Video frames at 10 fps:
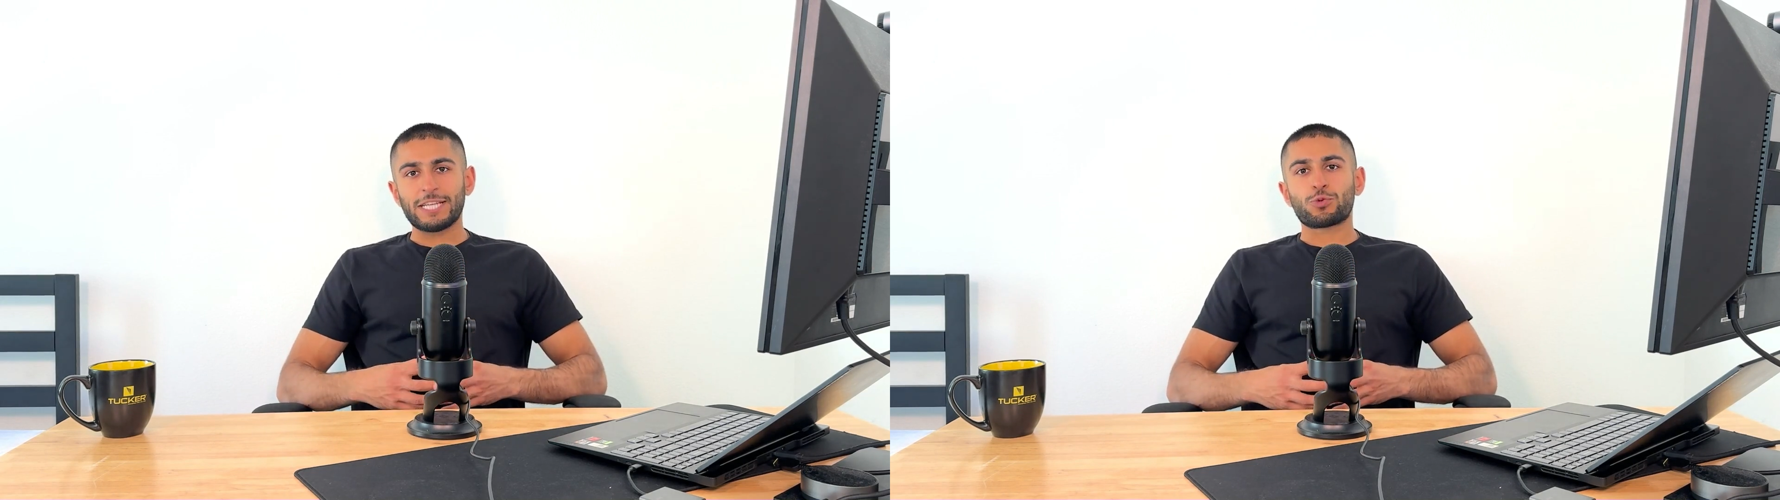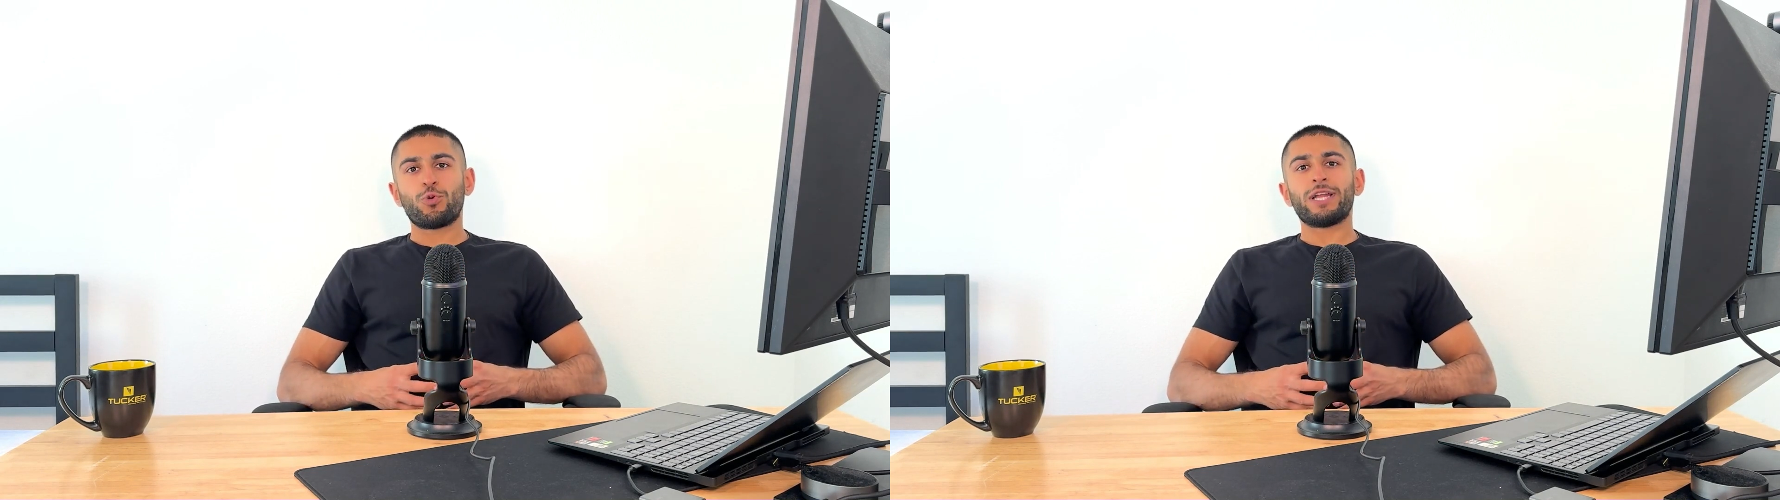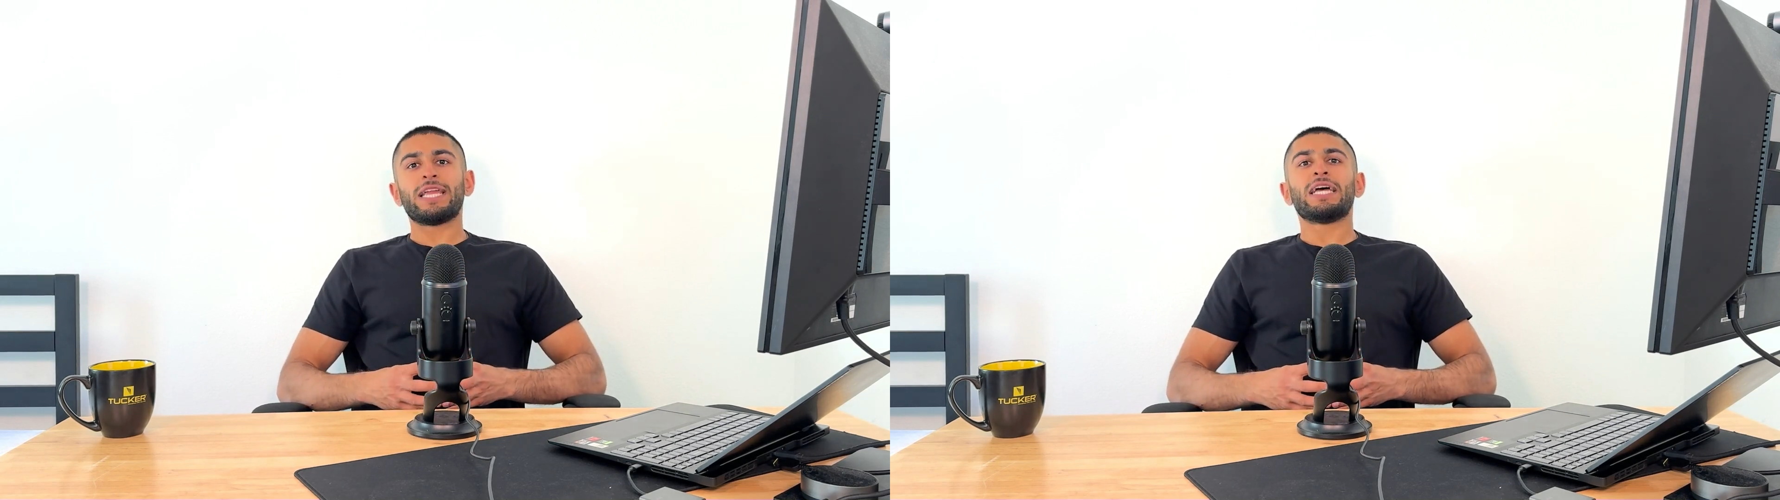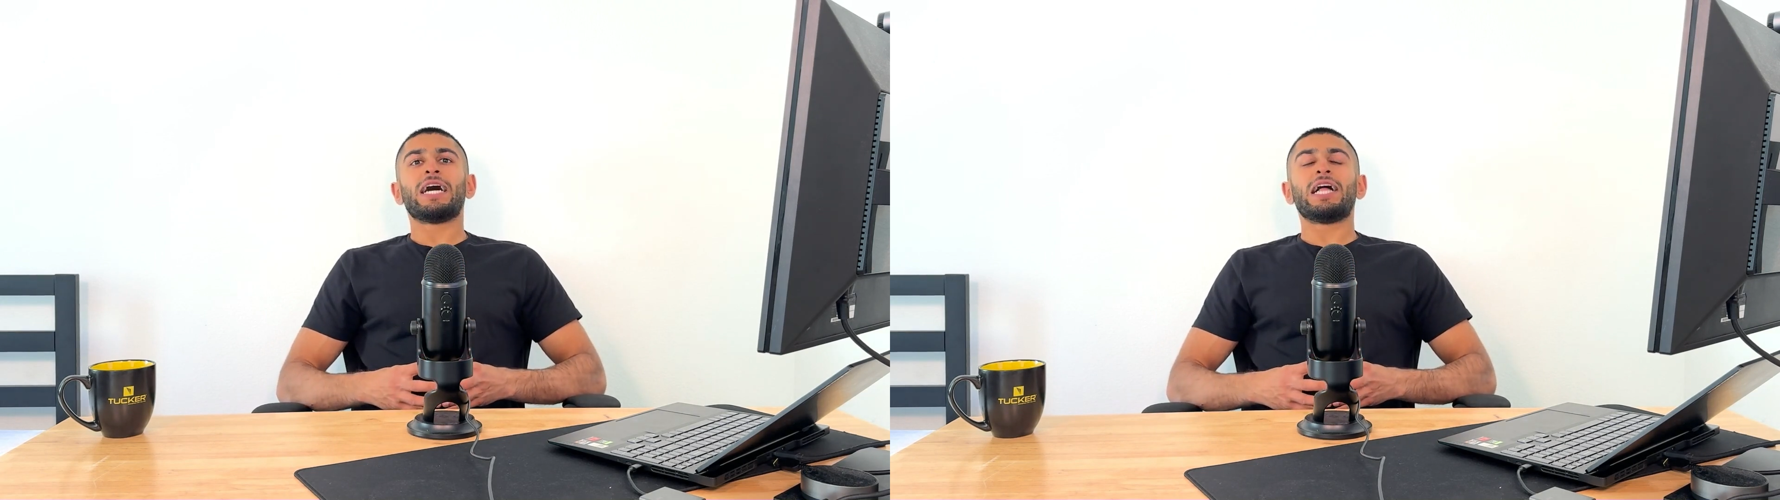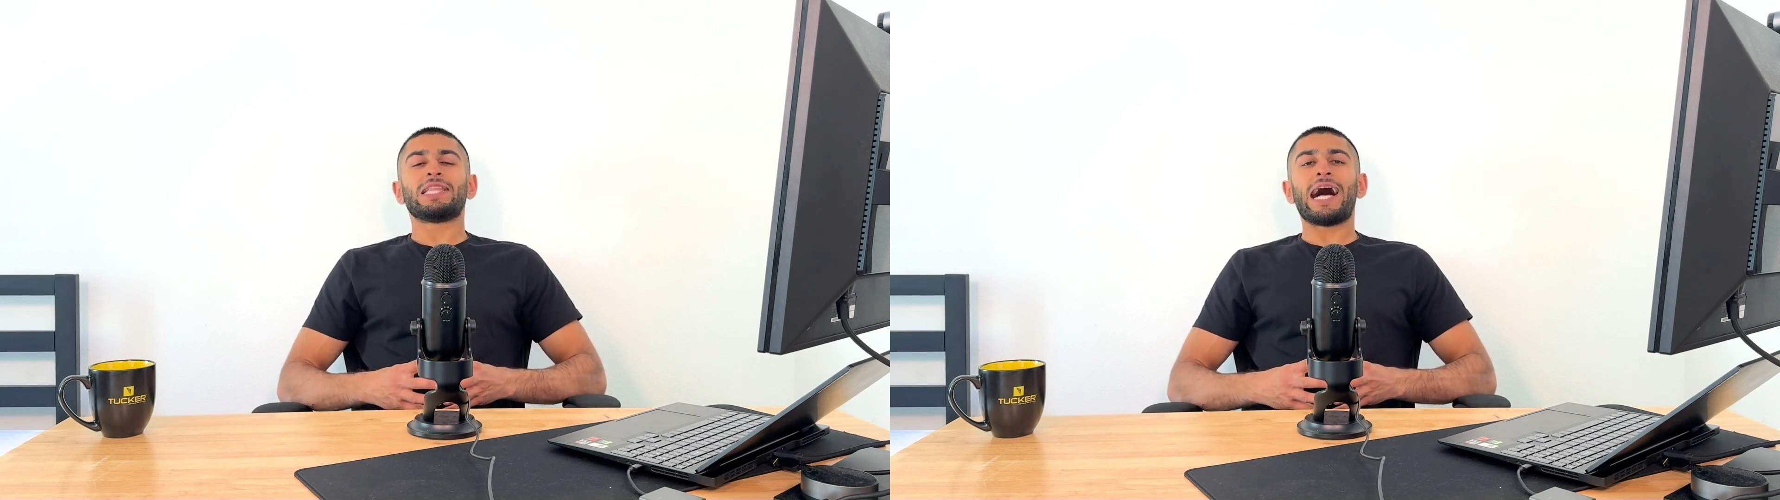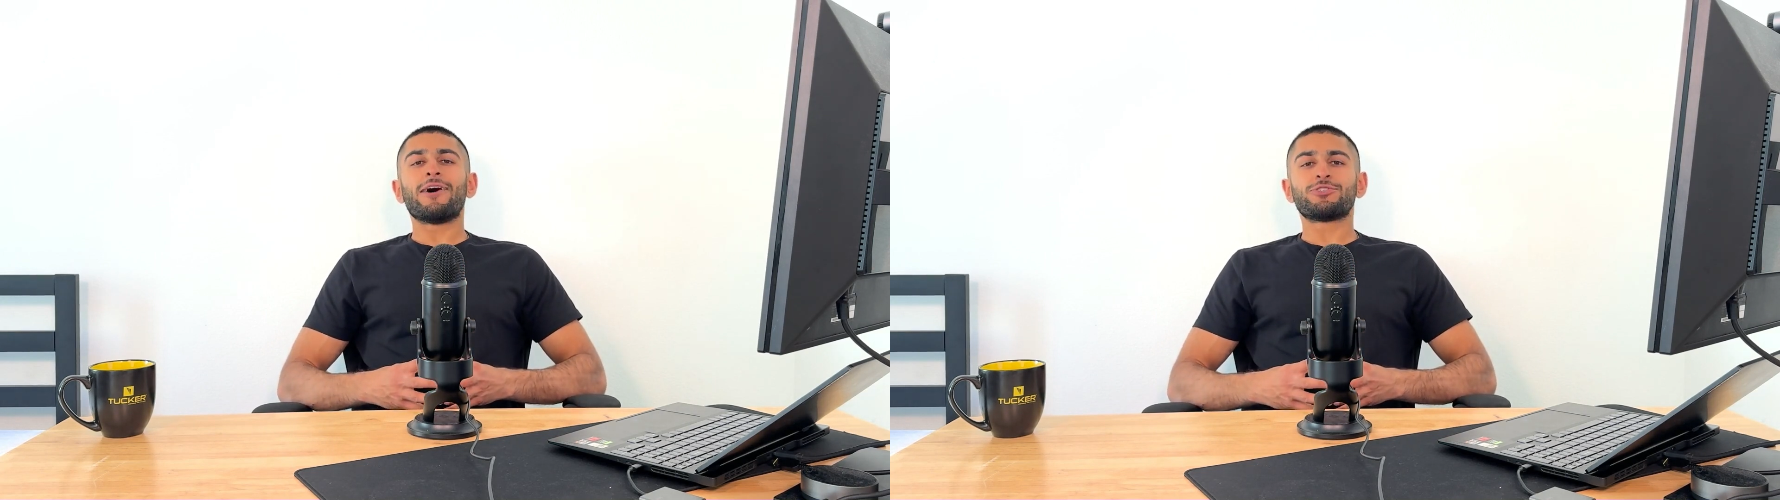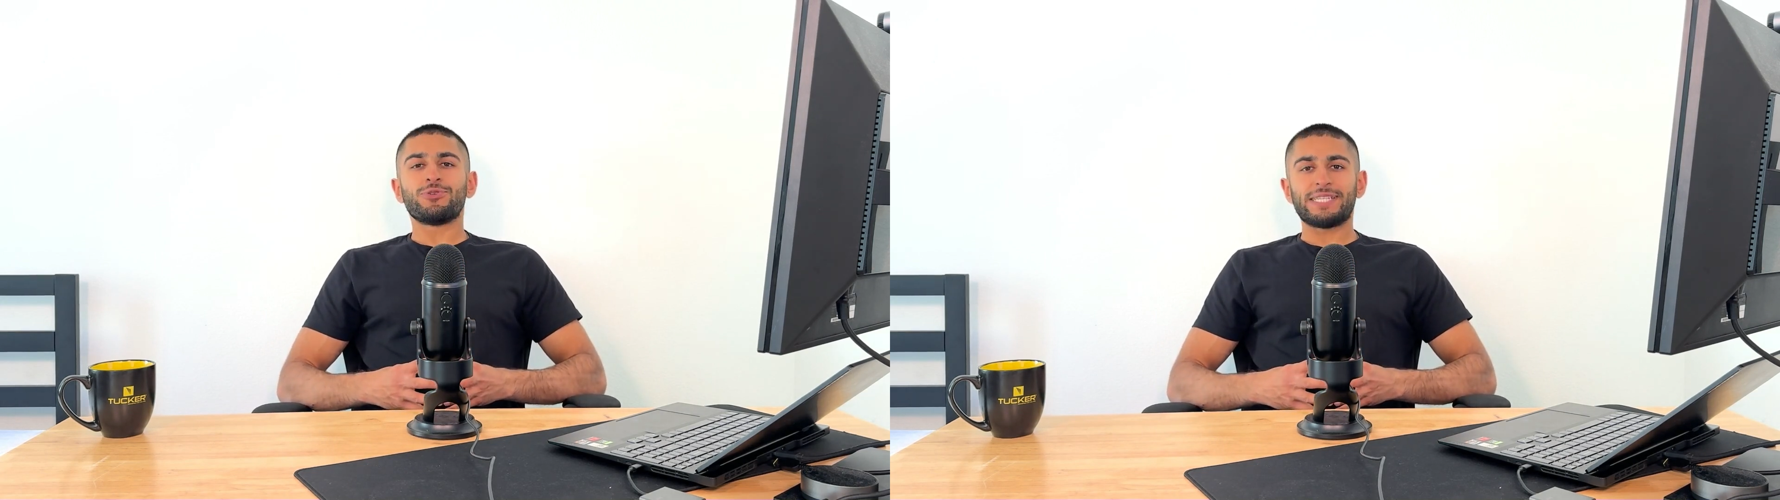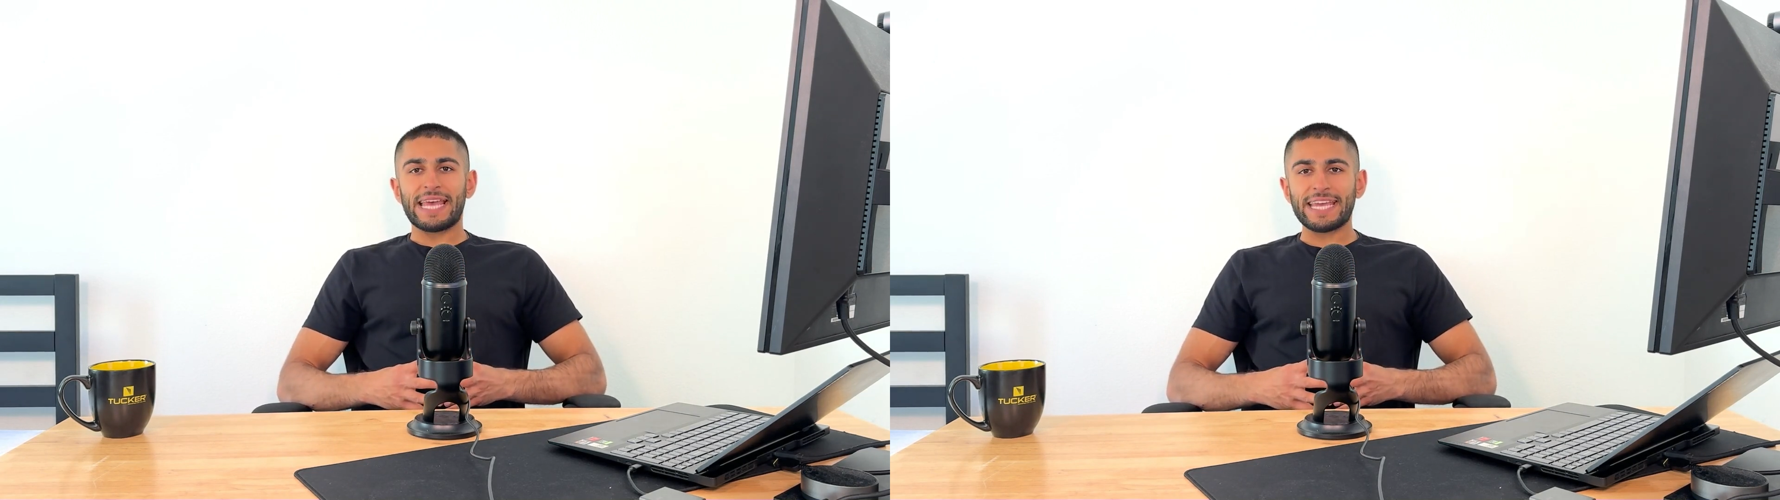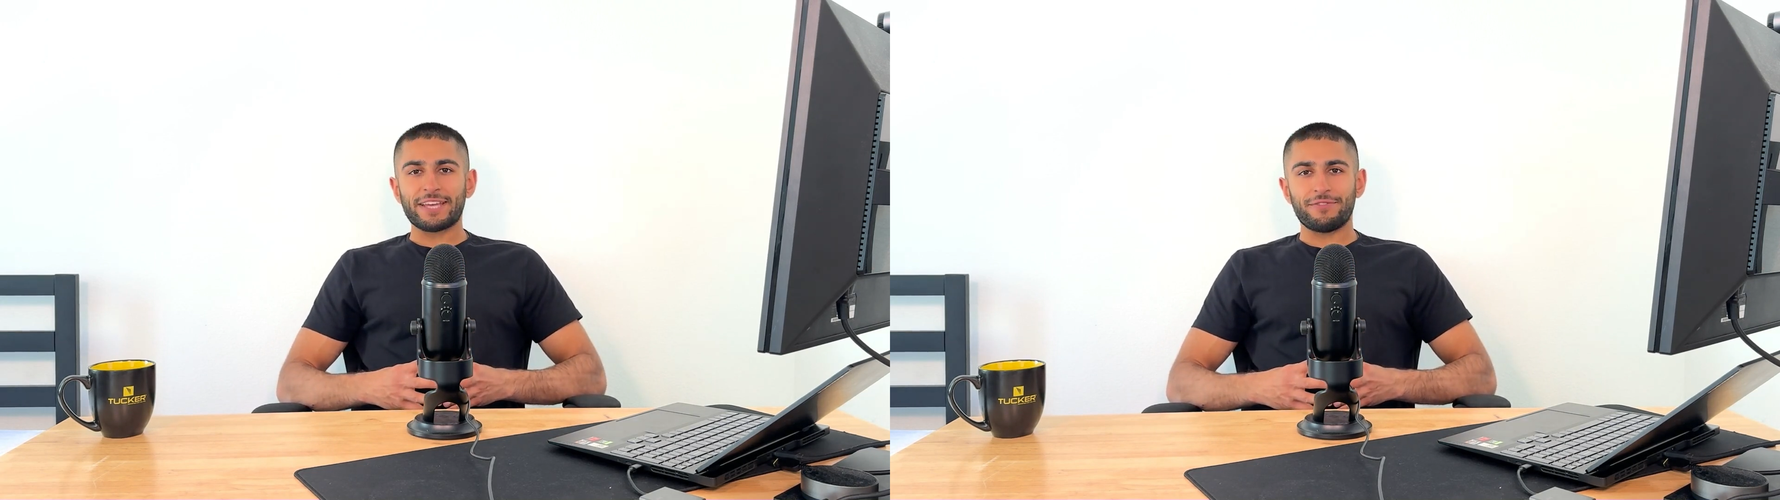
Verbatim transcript: It's what allows you to take